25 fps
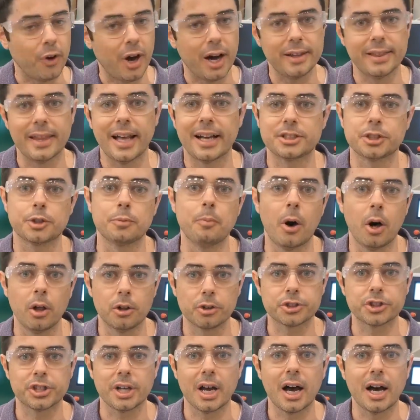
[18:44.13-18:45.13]
3
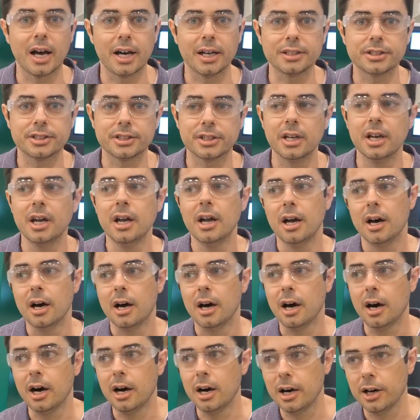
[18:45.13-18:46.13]
5/8
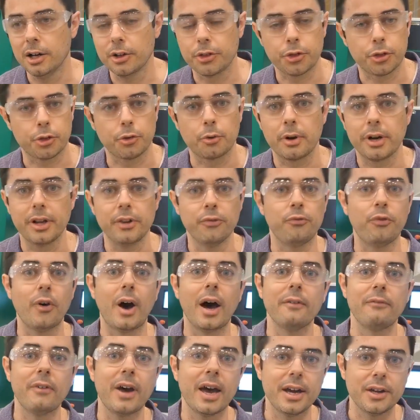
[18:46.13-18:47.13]
inch square,
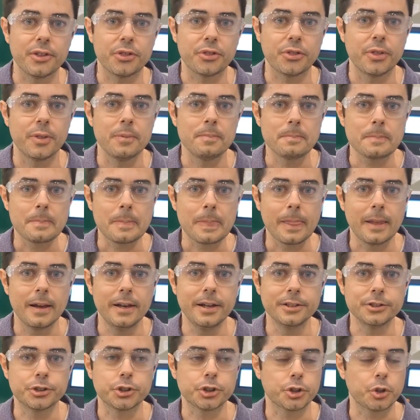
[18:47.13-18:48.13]
and run it through.
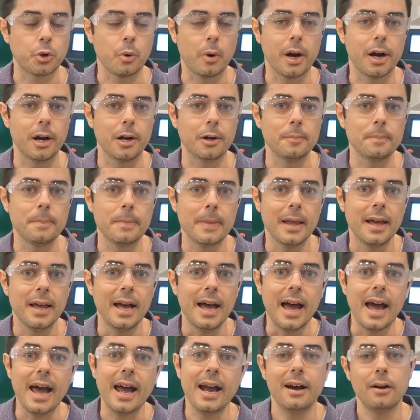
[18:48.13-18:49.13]
So we're not having to
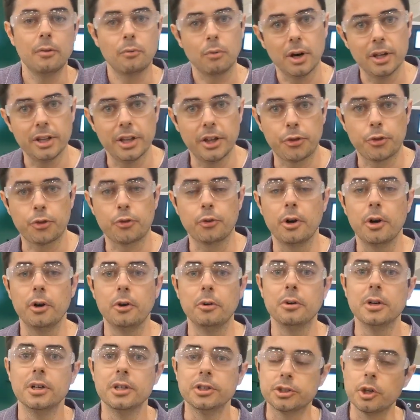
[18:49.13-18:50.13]
do it multiple
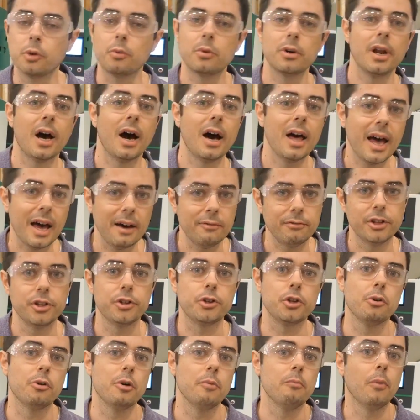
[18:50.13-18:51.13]
times. All right,
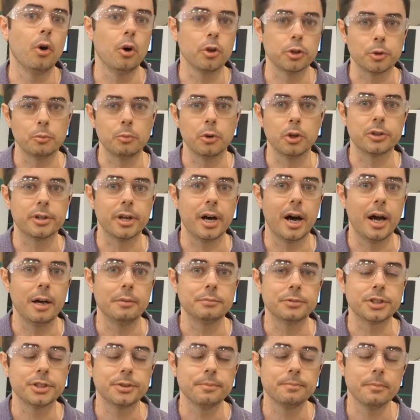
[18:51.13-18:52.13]
so, and again,
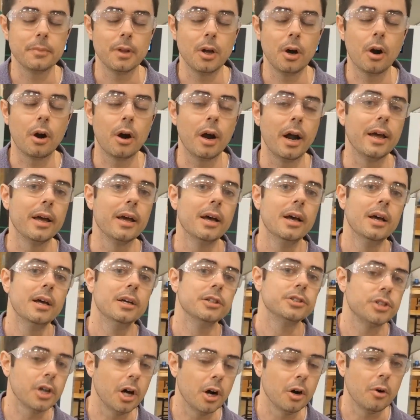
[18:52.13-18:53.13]
if
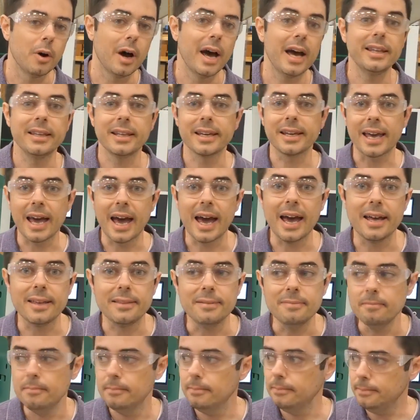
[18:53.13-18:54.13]
you're working out
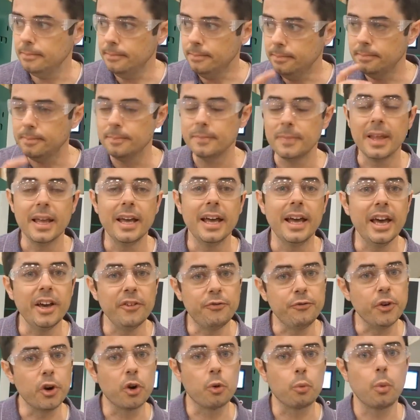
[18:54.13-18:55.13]
of these
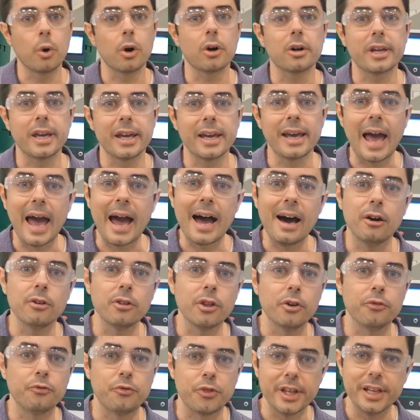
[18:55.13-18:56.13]
standard
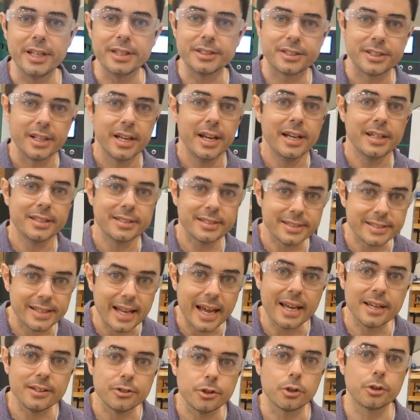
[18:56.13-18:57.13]
sizes,
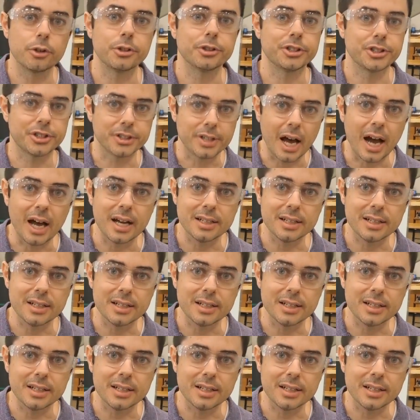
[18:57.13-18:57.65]
keep in mind